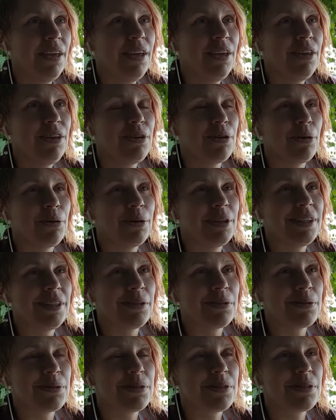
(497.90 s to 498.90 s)
you know, in
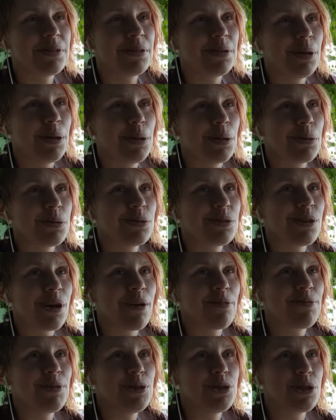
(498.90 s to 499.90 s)
those
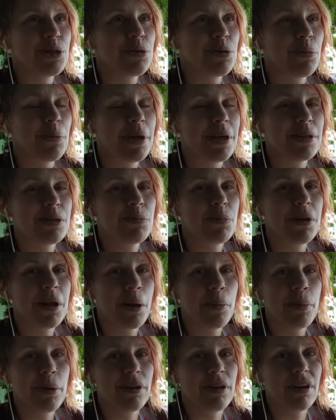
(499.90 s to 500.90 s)
soft and gentle ways, but
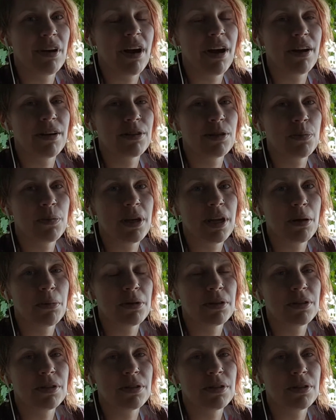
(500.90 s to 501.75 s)
helping your heart be able